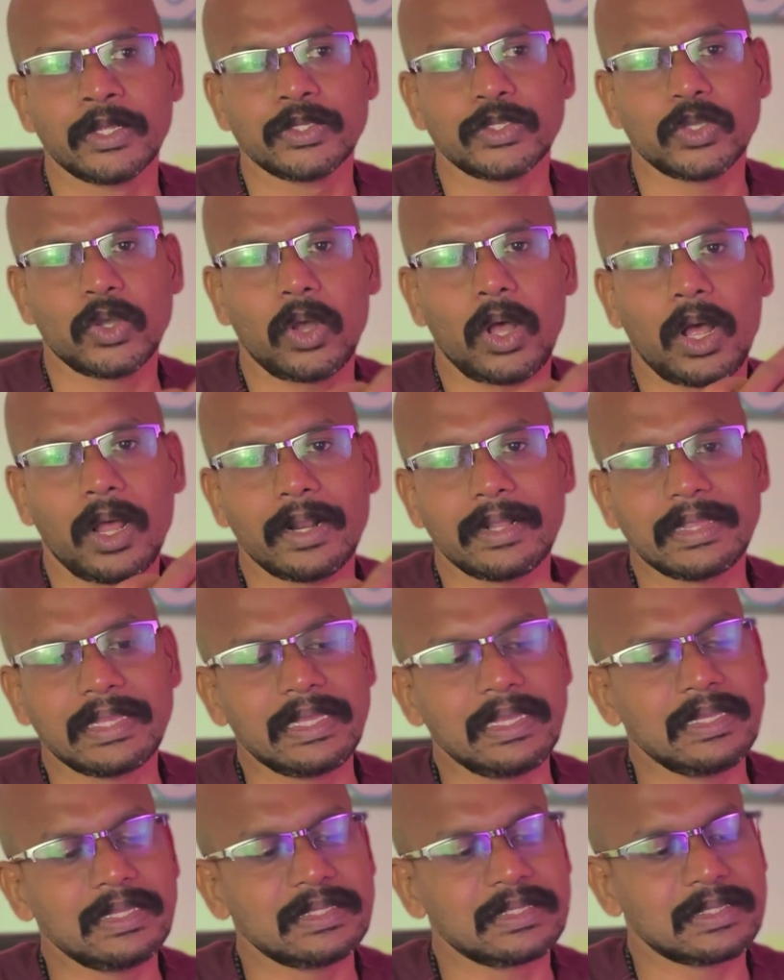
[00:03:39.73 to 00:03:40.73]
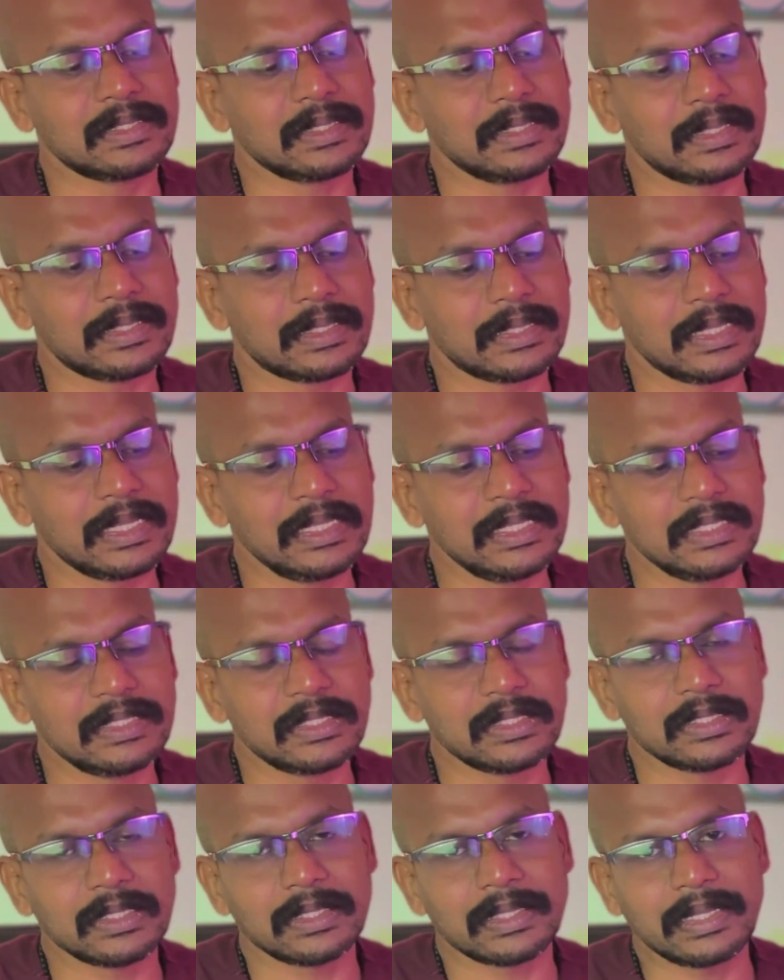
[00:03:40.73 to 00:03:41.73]
So are these
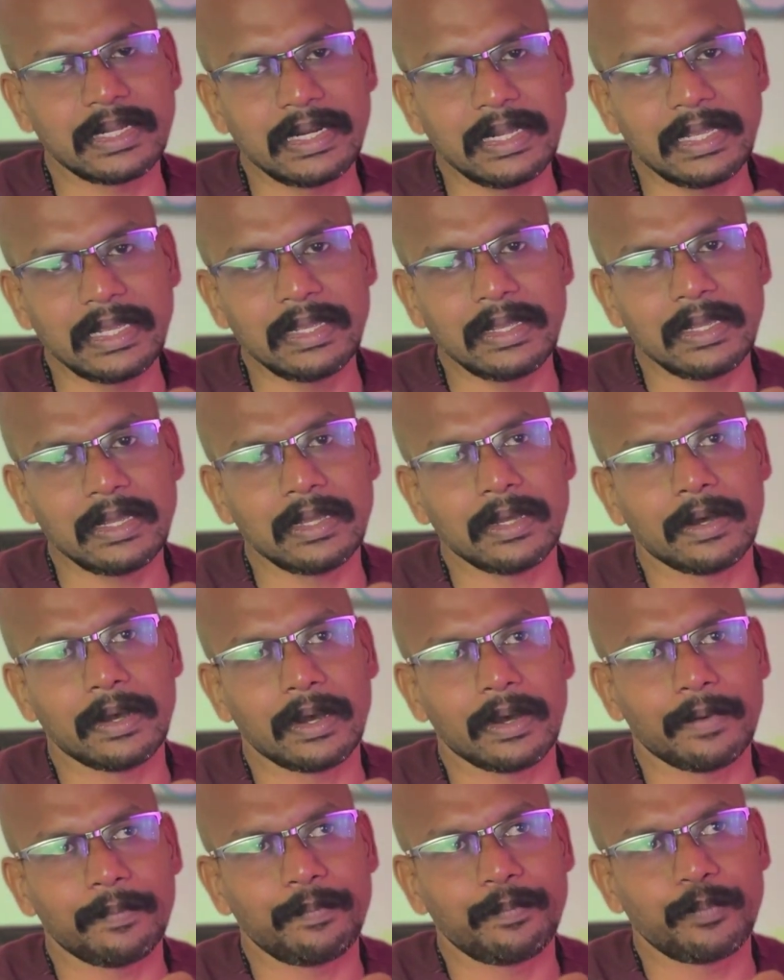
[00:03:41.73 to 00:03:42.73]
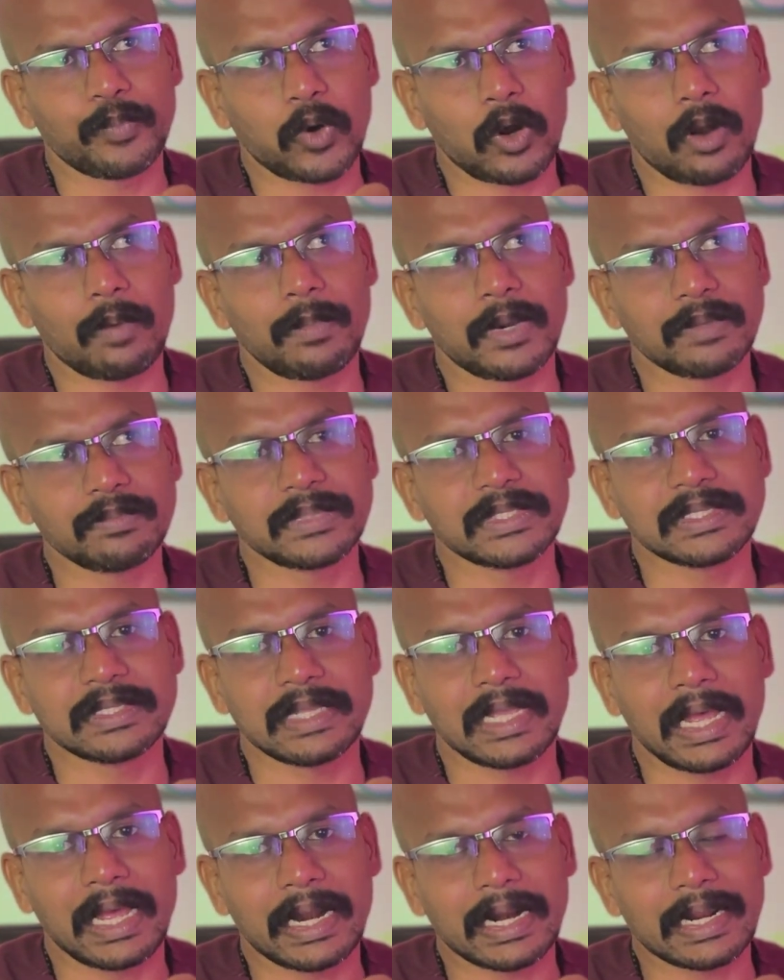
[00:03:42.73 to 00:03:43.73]
three problems
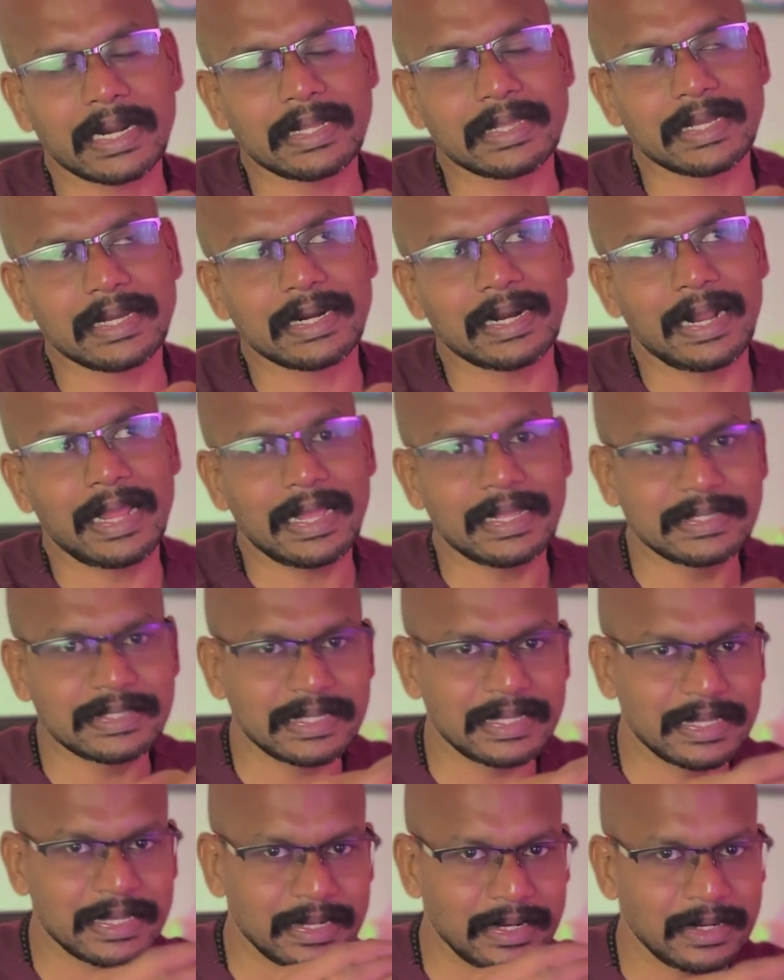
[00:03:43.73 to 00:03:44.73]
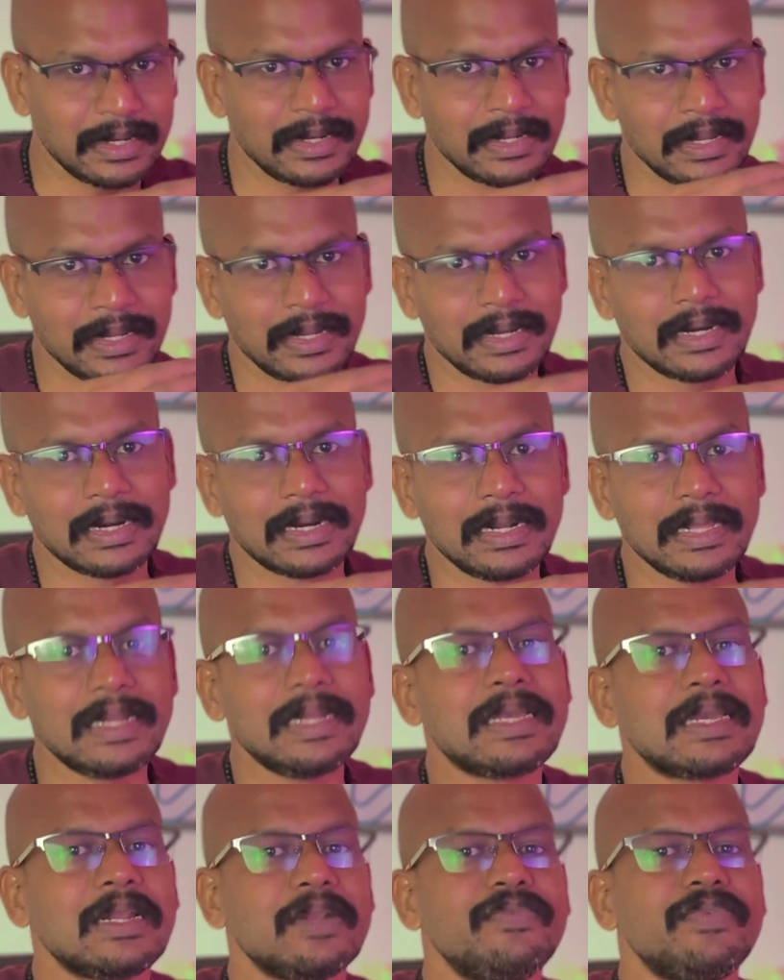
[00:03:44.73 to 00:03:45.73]
are the classical
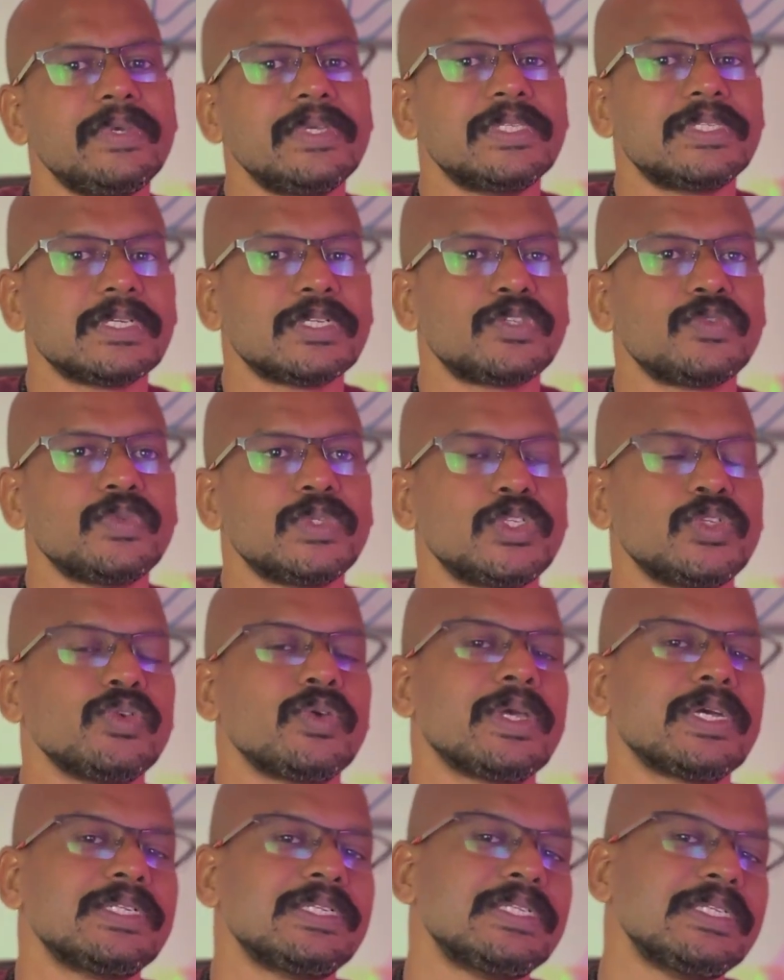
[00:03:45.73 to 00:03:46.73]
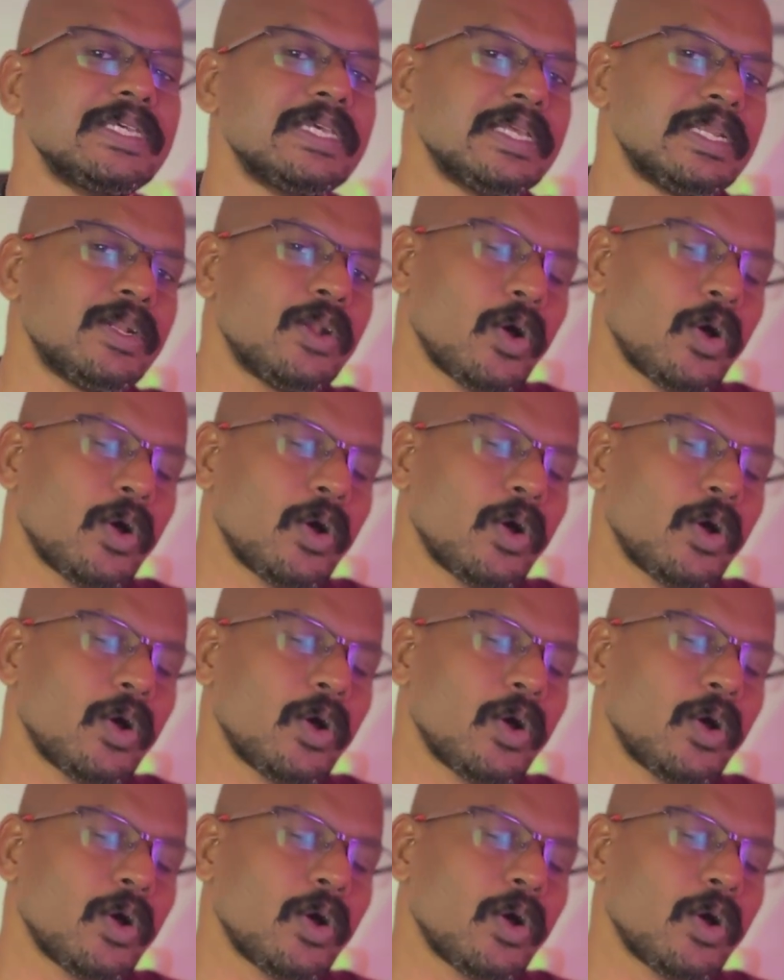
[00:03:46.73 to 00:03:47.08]
clinical features which you can see in